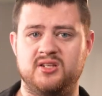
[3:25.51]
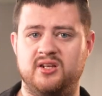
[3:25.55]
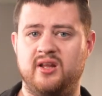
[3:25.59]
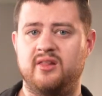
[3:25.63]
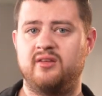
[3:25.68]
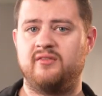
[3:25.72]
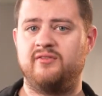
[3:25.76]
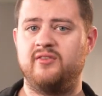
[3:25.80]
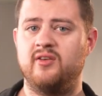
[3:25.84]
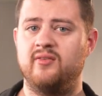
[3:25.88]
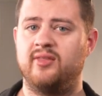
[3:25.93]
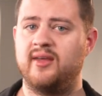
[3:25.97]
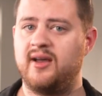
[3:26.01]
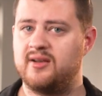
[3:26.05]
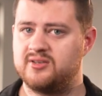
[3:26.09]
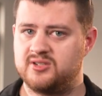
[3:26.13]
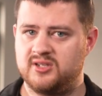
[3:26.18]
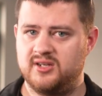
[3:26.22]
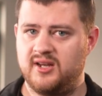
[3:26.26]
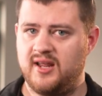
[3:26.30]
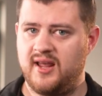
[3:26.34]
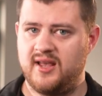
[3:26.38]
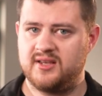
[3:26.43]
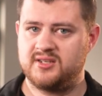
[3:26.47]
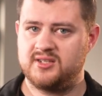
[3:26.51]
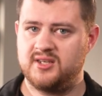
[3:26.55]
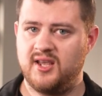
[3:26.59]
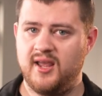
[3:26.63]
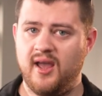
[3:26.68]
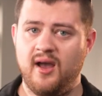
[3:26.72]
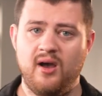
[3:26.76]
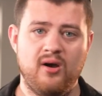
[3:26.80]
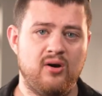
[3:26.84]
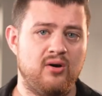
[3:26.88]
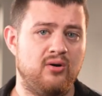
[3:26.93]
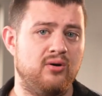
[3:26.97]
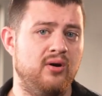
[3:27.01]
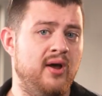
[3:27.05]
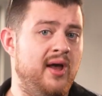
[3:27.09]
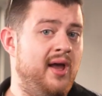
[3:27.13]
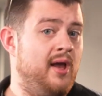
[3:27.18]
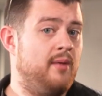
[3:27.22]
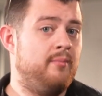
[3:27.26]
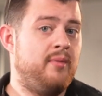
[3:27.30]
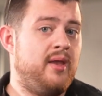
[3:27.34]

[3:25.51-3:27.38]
another few thousand to SEO,